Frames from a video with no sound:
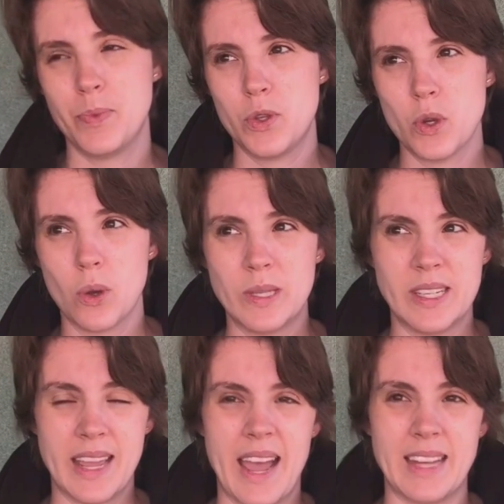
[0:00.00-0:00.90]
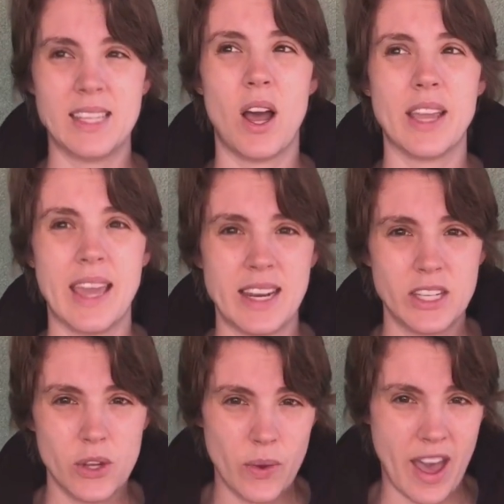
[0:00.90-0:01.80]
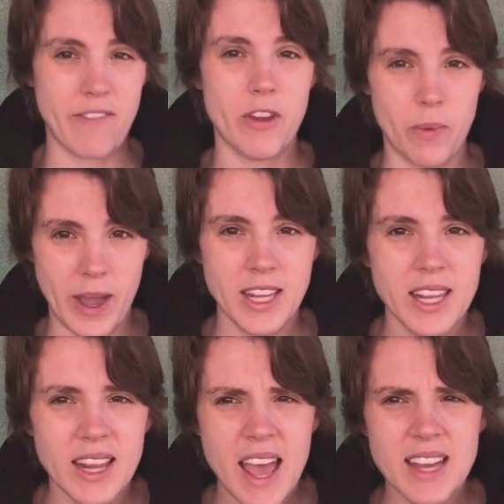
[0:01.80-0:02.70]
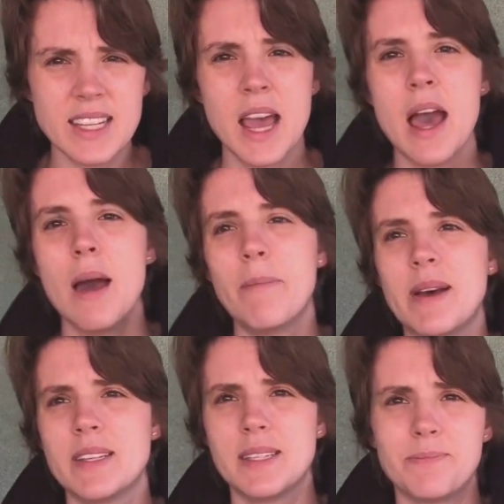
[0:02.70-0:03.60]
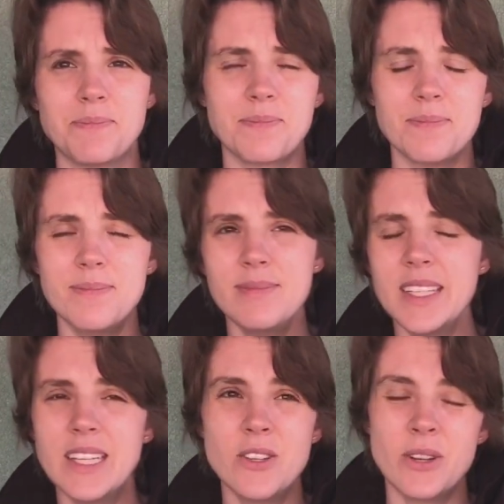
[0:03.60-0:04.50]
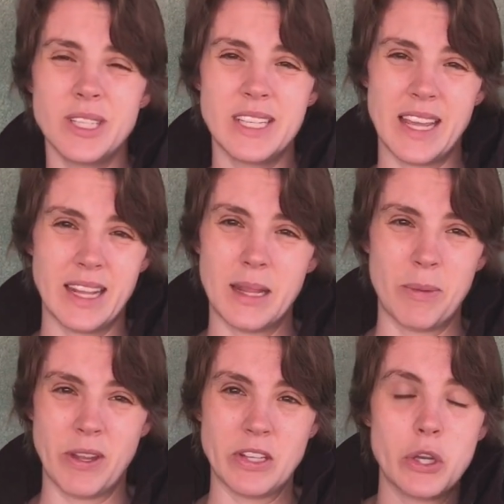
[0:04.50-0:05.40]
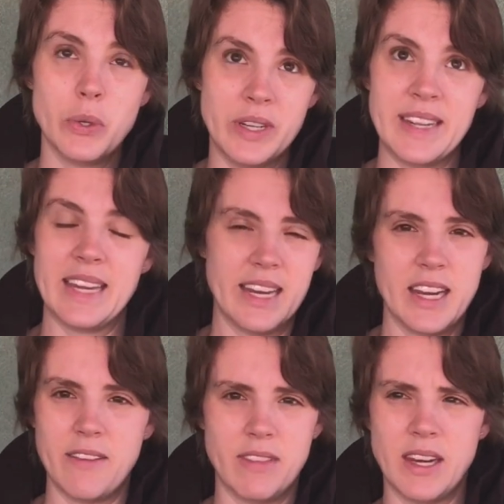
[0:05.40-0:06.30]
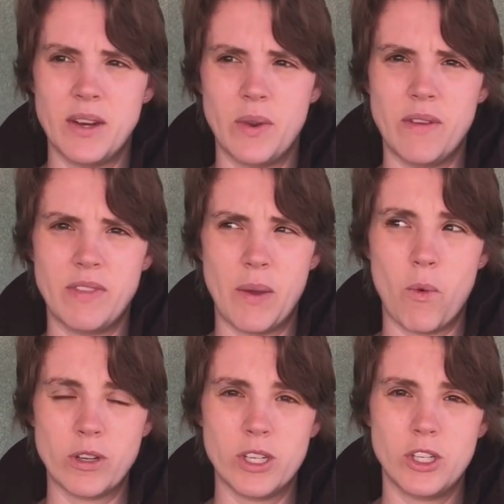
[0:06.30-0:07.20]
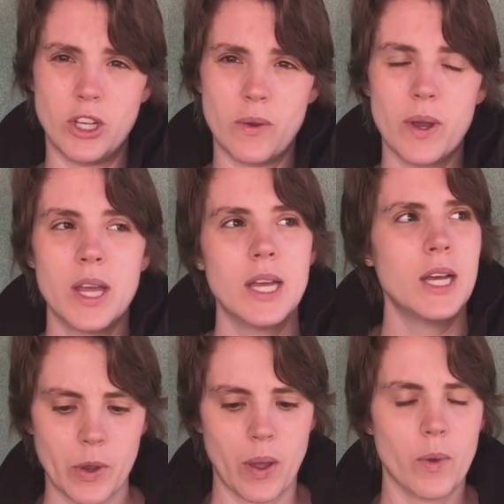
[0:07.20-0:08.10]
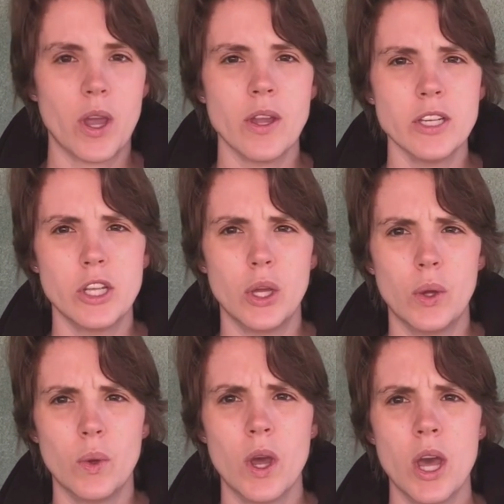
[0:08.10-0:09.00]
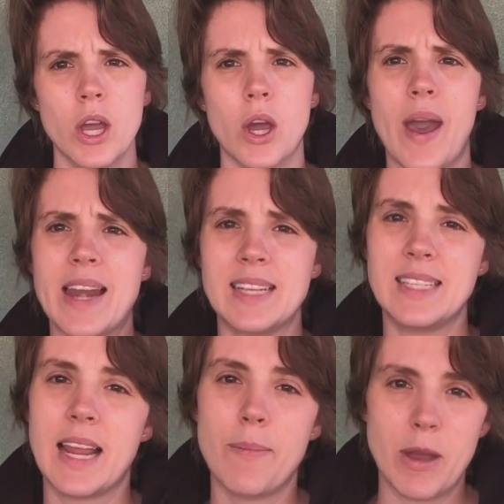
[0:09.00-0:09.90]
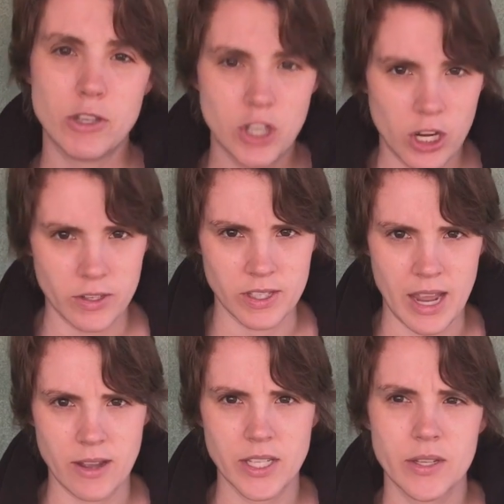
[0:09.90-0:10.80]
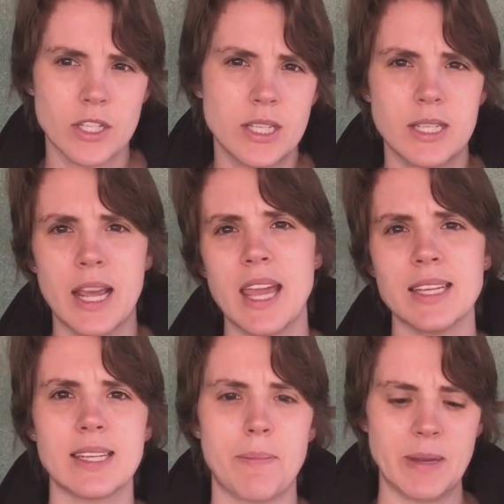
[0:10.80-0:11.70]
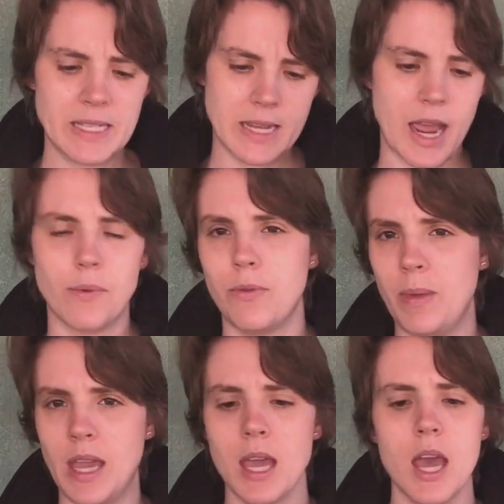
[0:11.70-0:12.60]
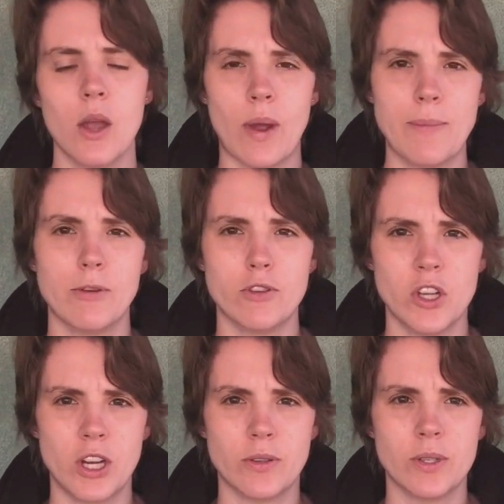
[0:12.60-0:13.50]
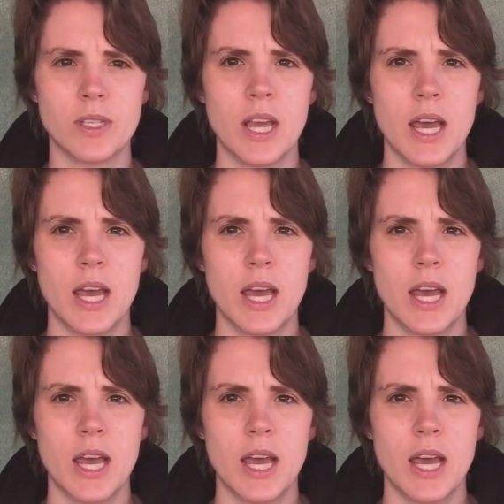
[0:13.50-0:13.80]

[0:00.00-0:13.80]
dogs and cats get to a heavier weight than that, but it's not to say that the birds couldn't get it if they wanted to. Alright, we're going to go ahead and set up our journals now. So take a step inside with me, grab your journals,